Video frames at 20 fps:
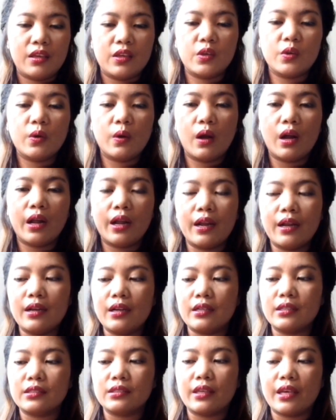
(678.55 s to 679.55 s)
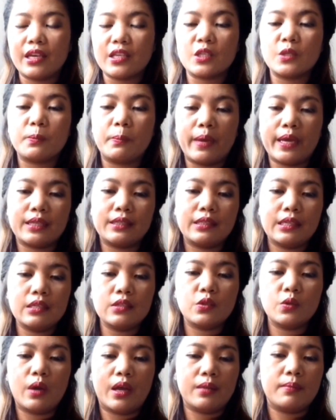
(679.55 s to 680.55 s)
you are
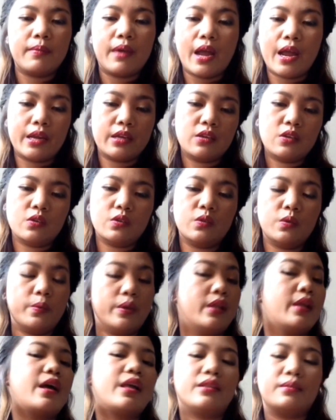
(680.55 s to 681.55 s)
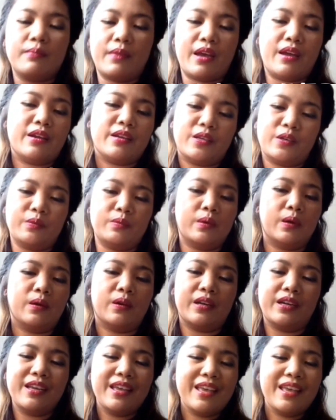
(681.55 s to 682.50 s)
expecting to admire you will admire you more.